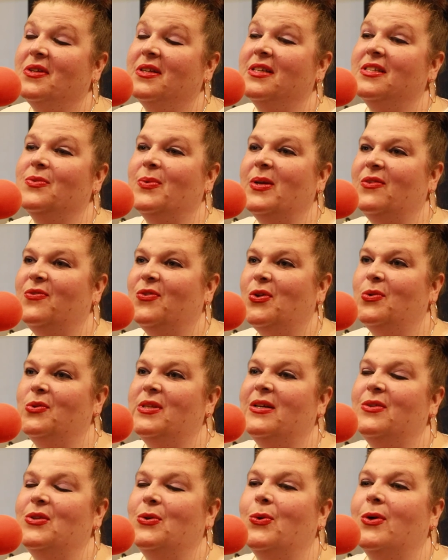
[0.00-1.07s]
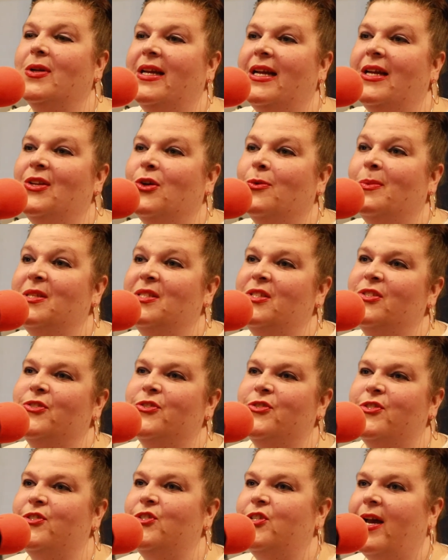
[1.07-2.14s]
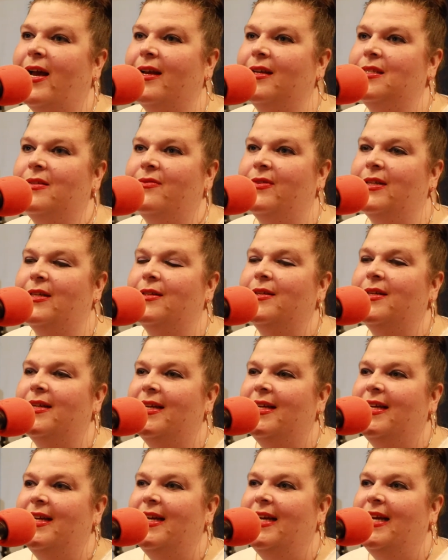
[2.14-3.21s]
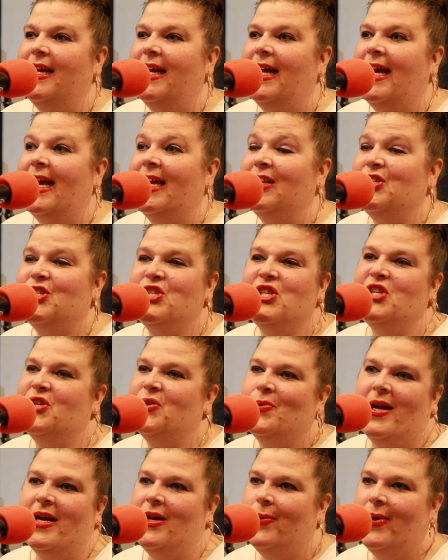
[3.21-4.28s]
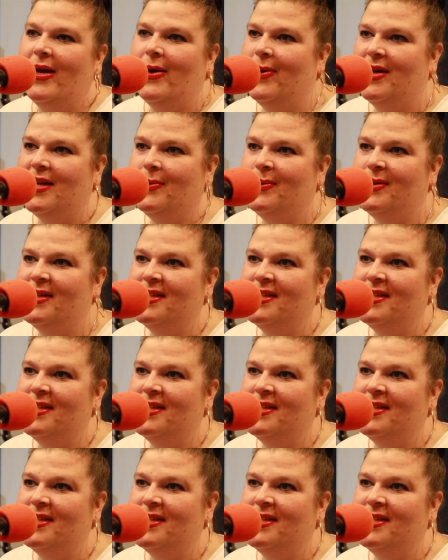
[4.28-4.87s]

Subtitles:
because we had flown down to Orlando, my sister's in Jacksonville, and she knew right away what it was.